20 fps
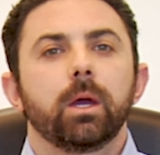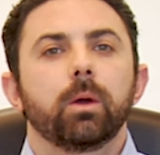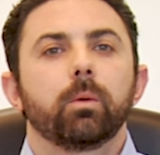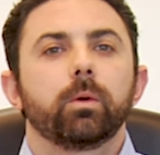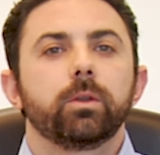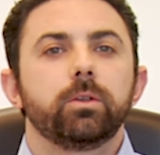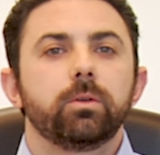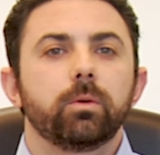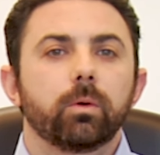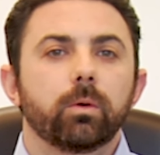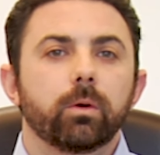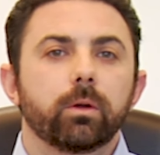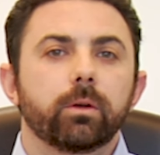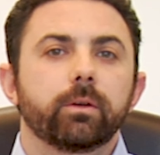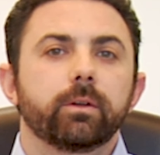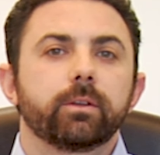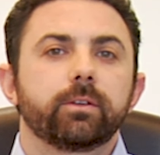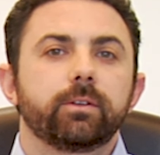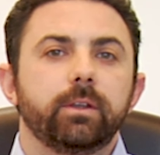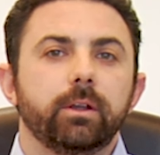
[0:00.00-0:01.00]
When you
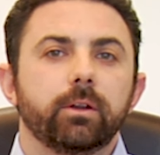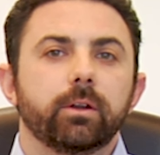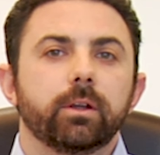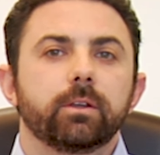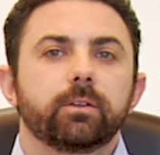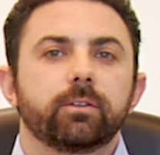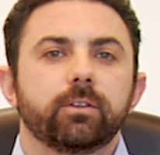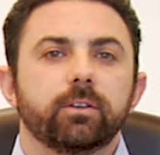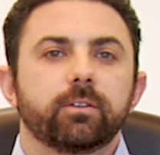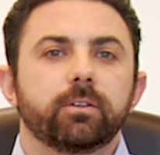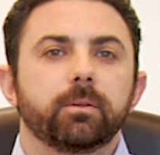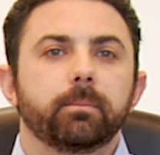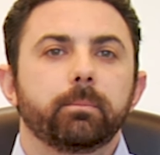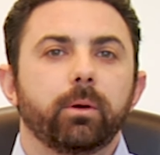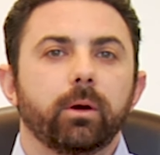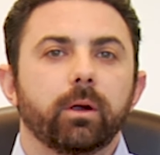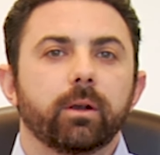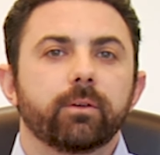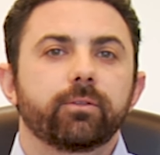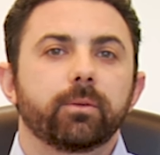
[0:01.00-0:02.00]
order a steering system
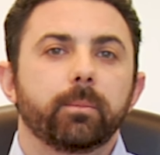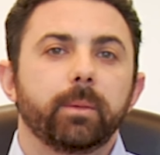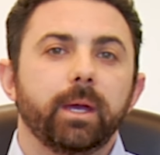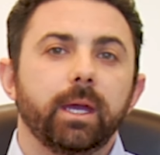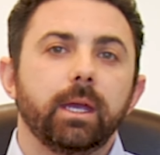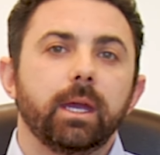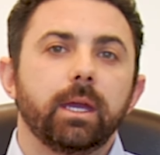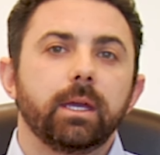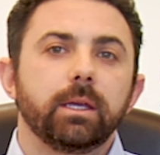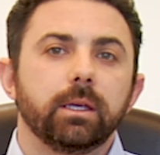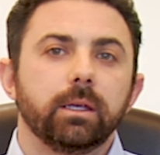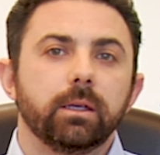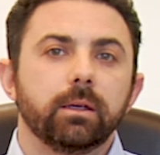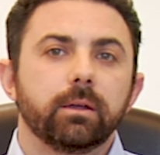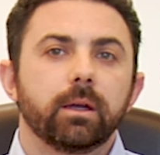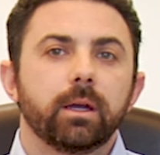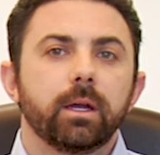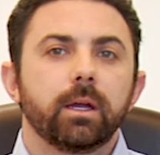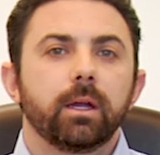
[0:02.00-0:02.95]
part from AAE,